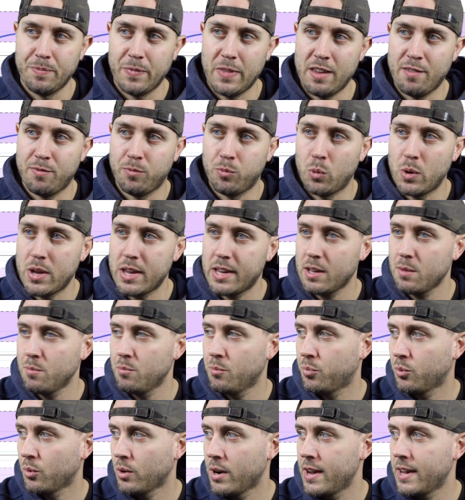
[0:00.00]
if we can
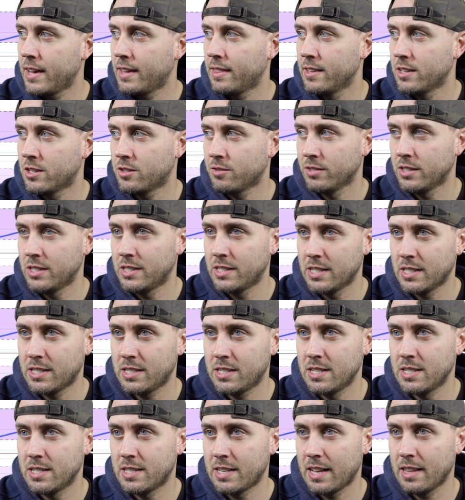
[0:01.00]
break this
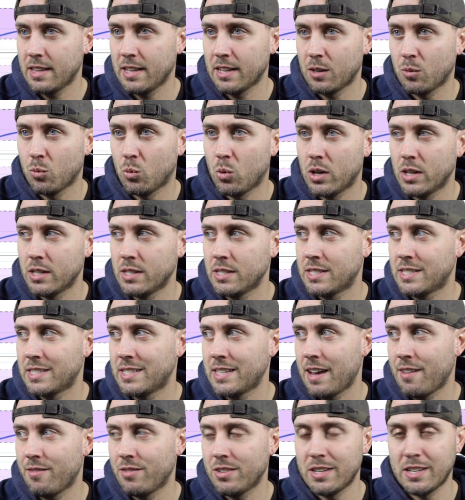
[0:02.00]
resistance at like
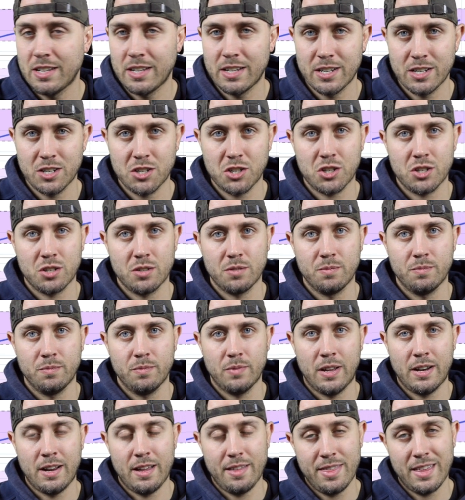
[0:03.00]
170-ish,
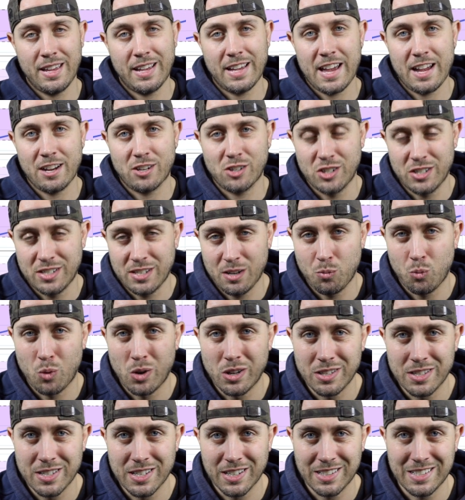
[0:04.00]
and I think I actually said
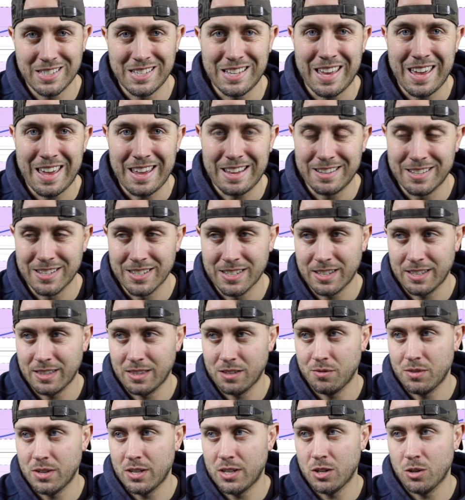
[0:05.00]
168 in
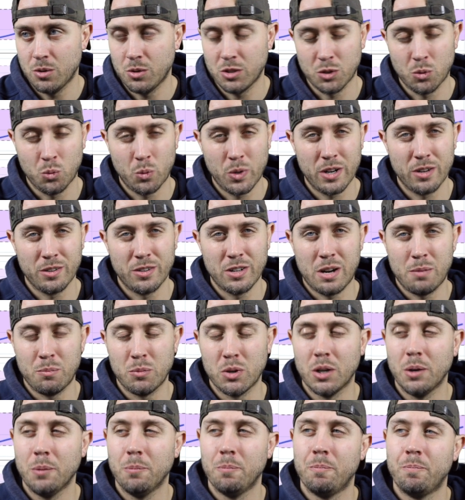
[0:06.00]
the video, it was a weird
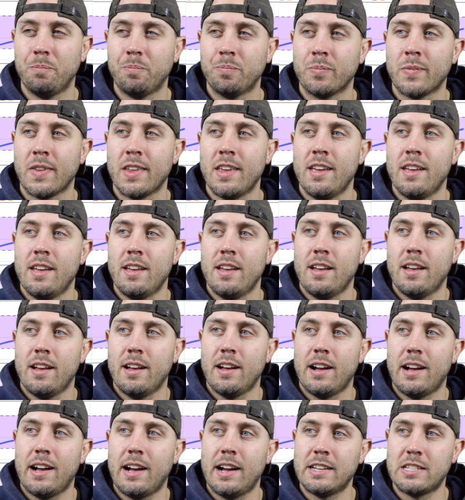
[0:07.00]
number.
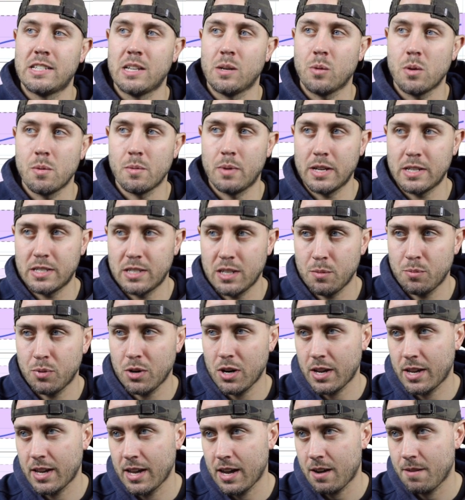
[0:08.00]
I said we might see a
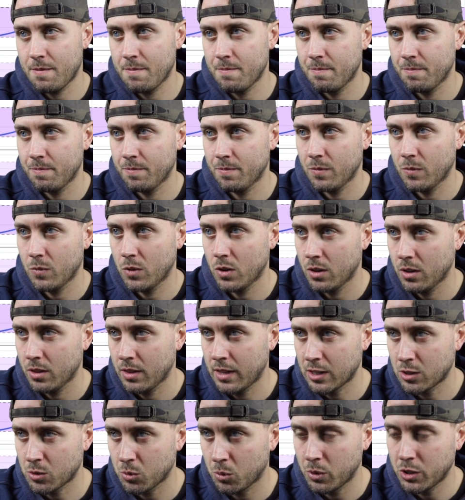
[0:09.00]
breakout.
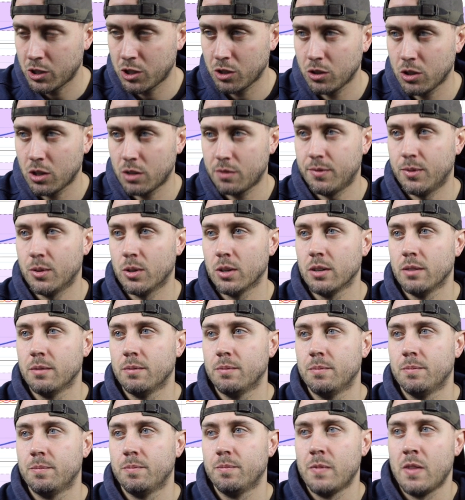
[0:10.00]
That's what we should look for.
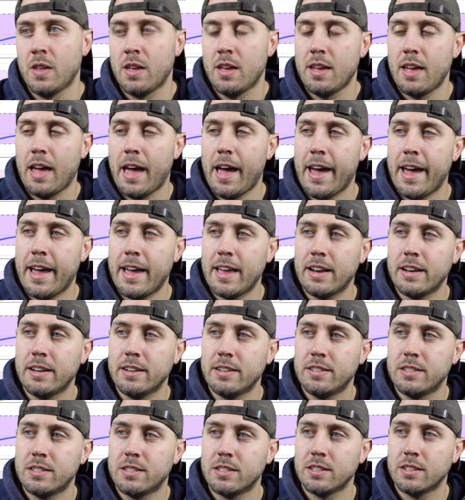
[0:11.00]

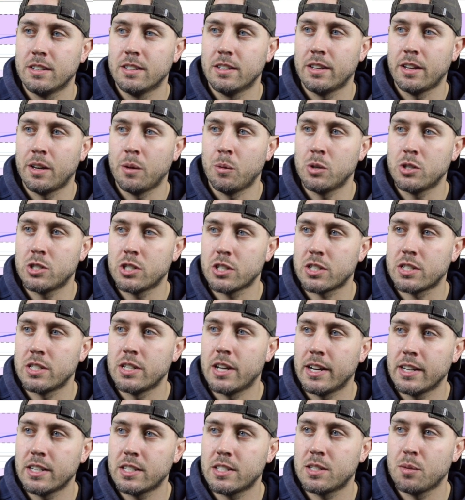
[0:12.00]
And it was just
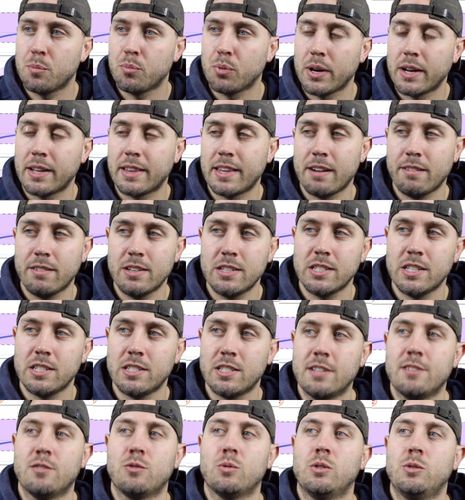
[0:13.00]
nice to break that
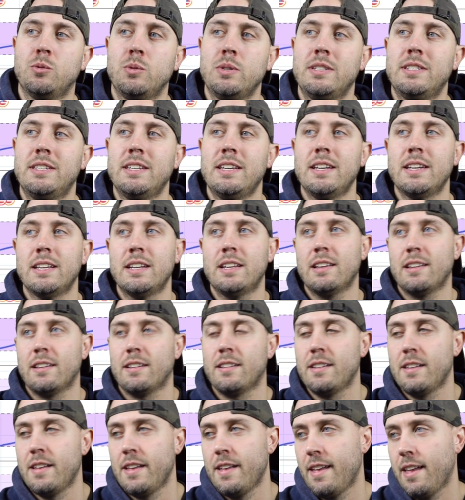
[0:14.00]
resistance, which we did.
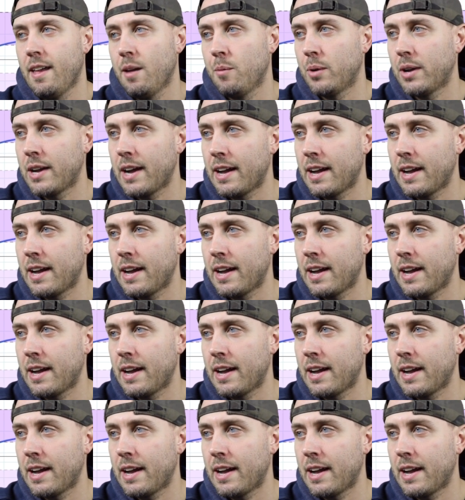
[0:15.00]
And we